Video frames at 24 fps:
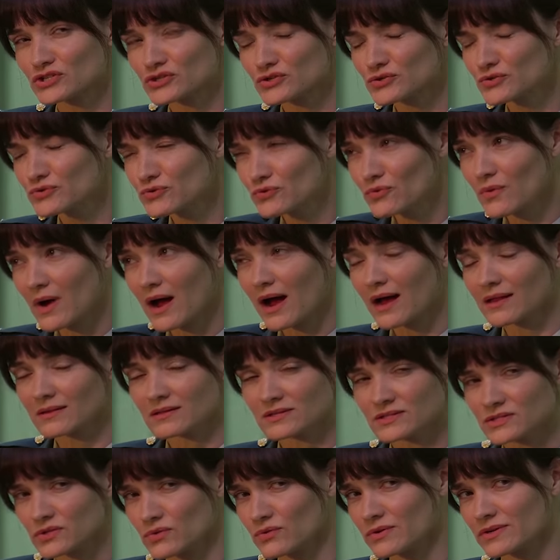they got them back
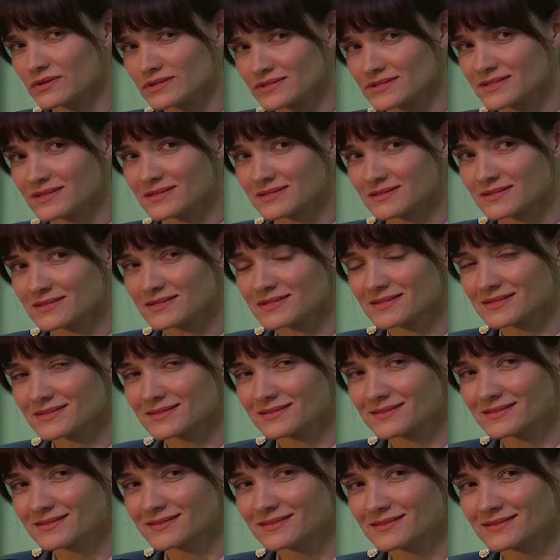the first time, and the
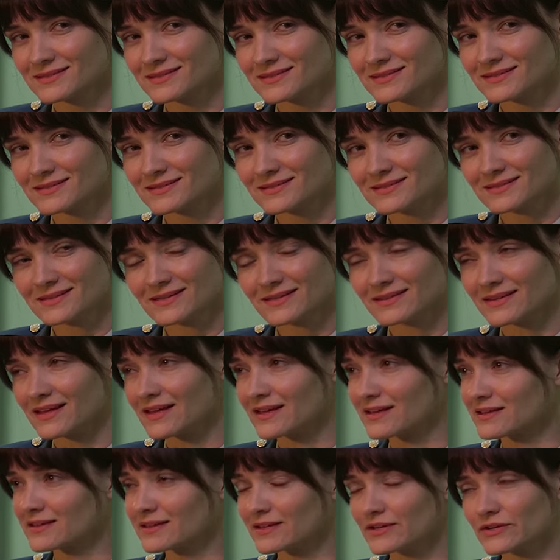Colonel explains that they used a
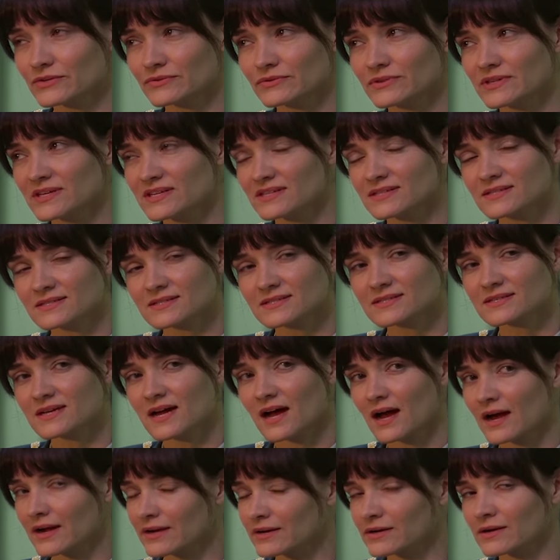recording of their
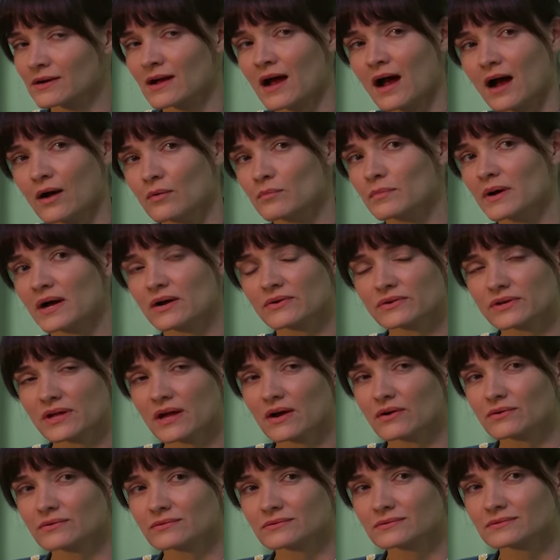mother's call to bring them
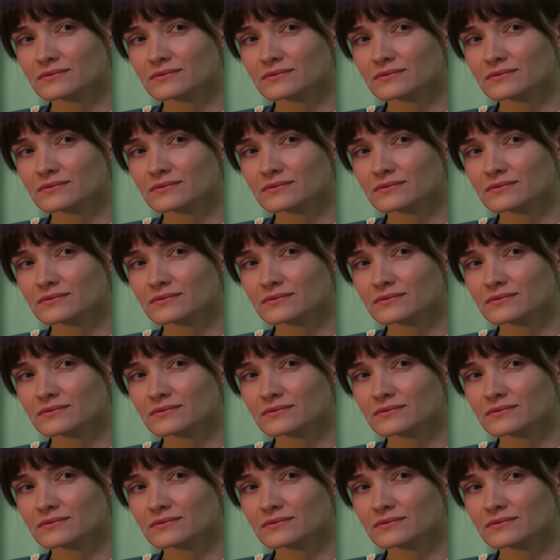back.